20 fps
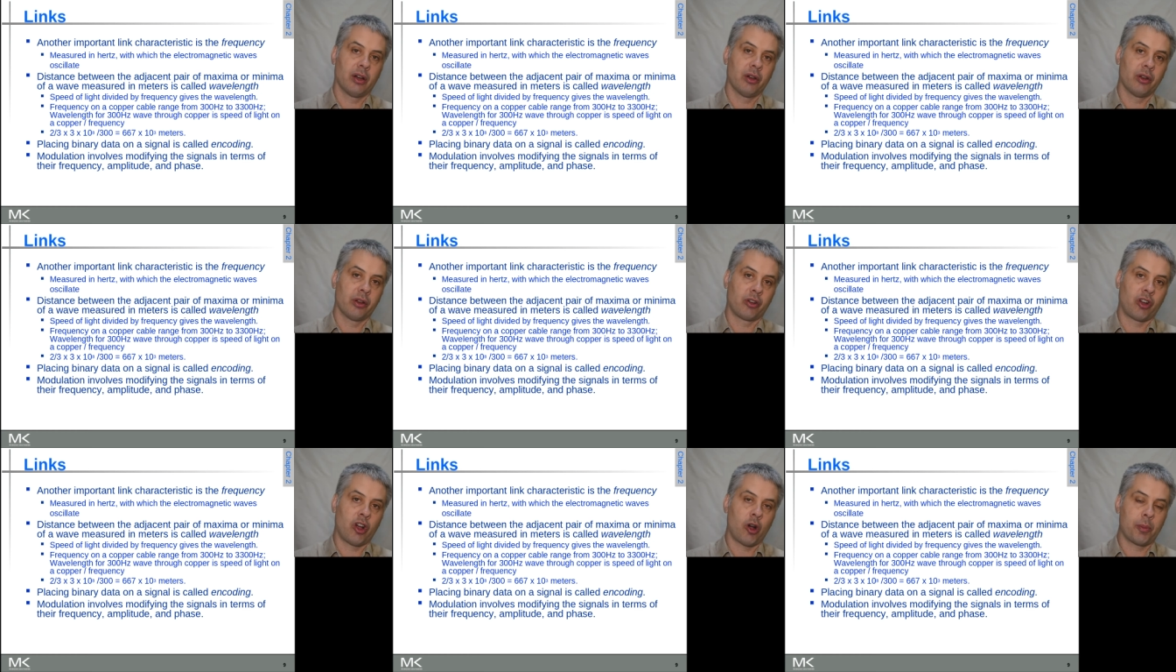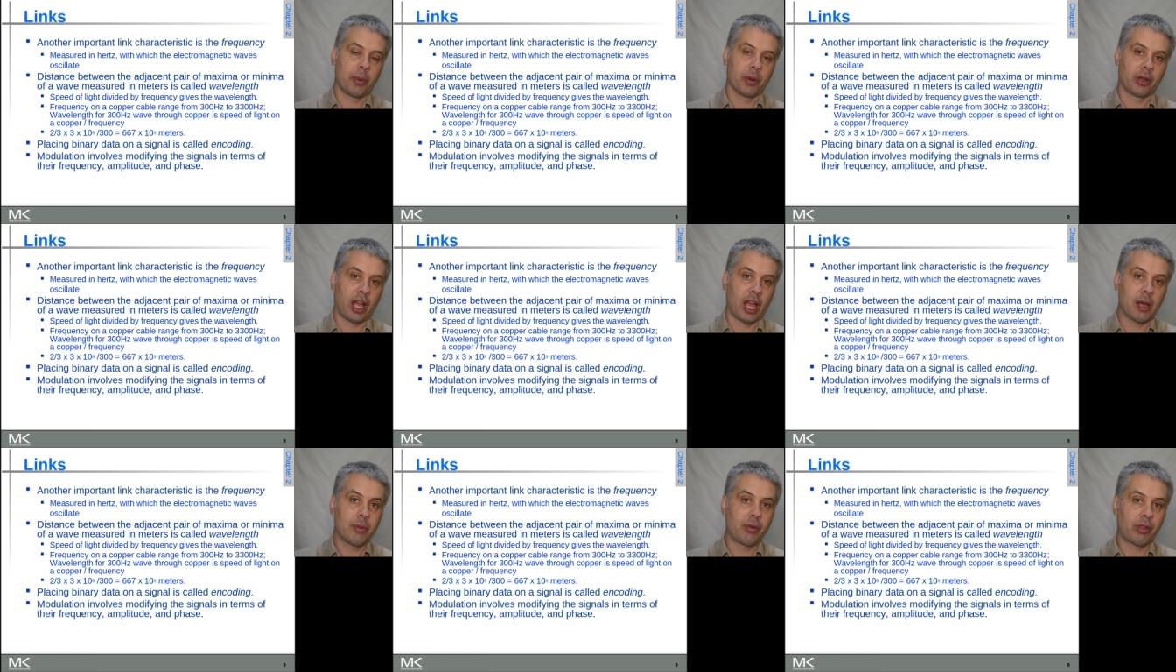on a copper
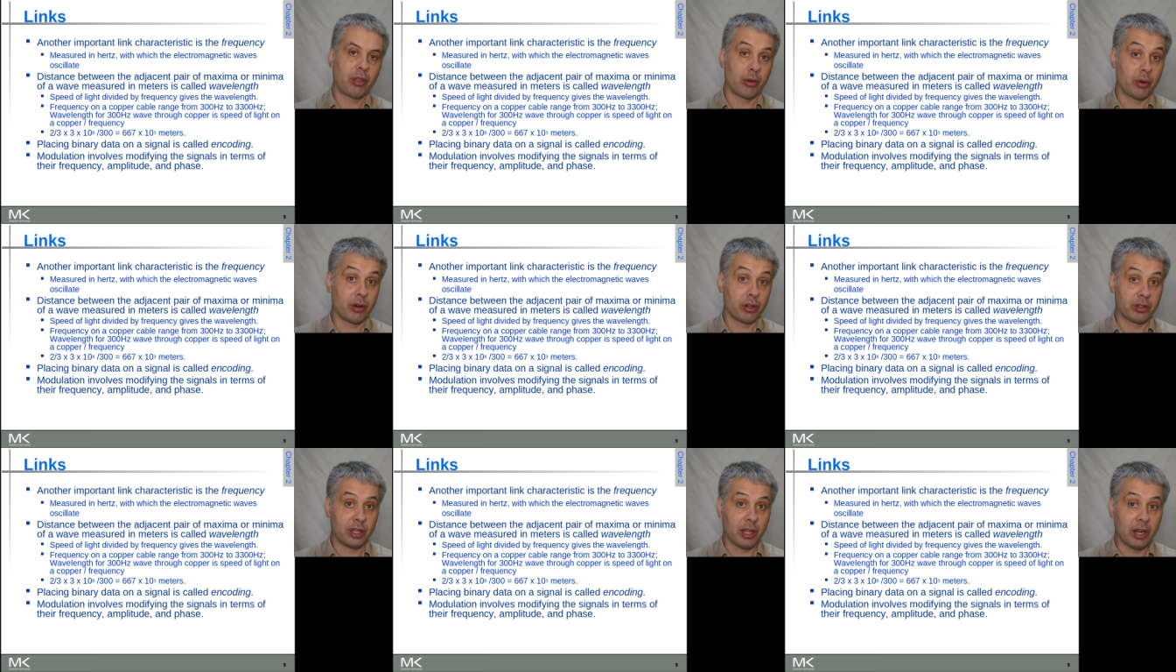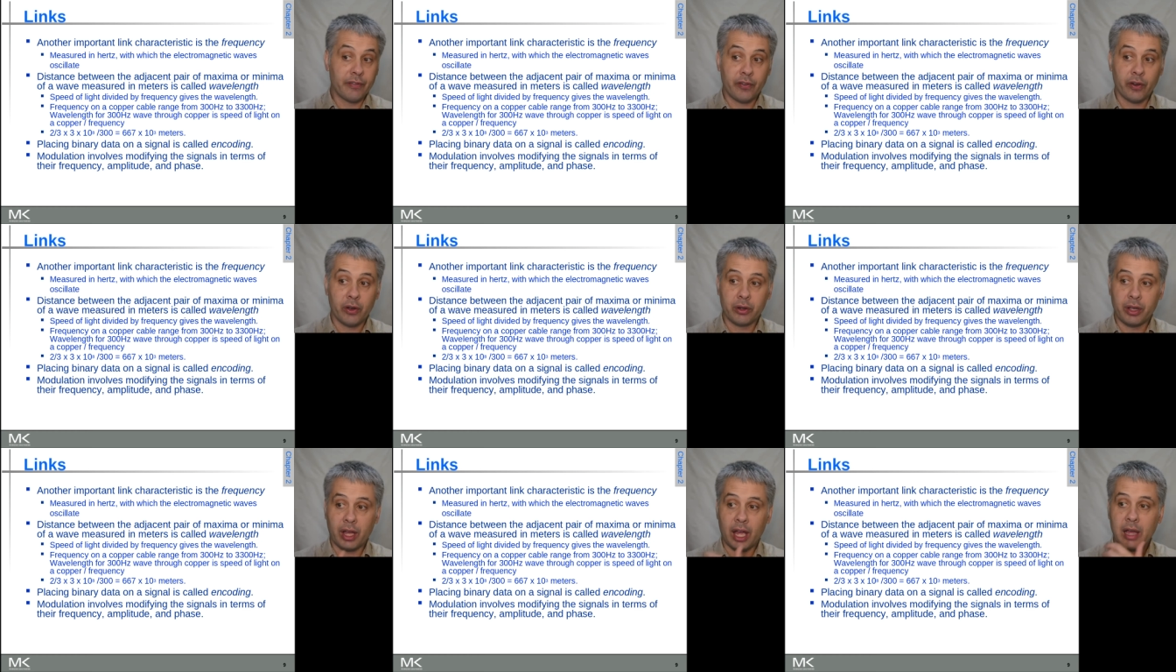cable, so on a
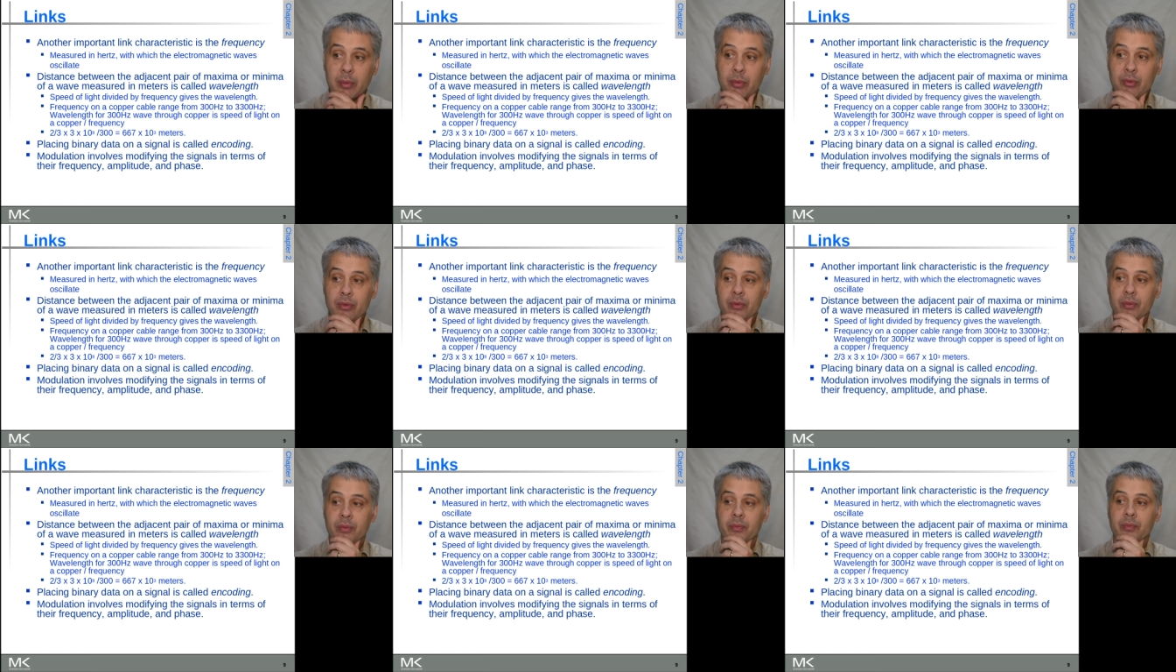telephone cable,